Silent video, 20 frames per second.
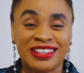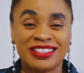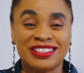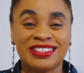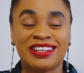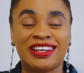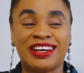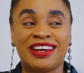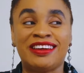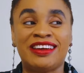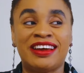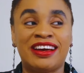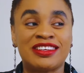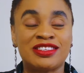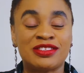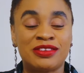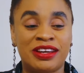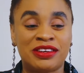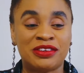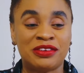Jige, yeah,
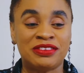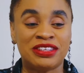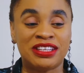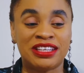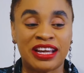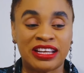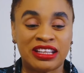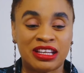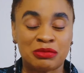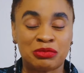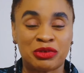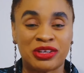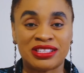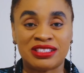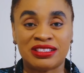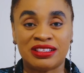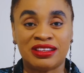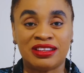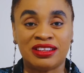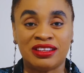so I don't really like that
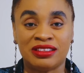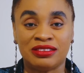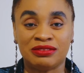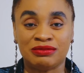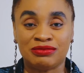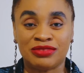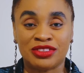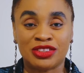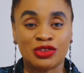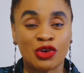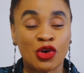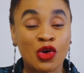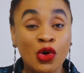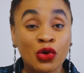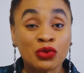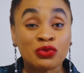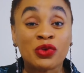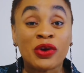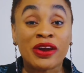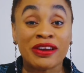pricing thing. It's not
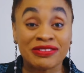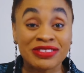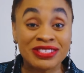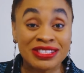called for every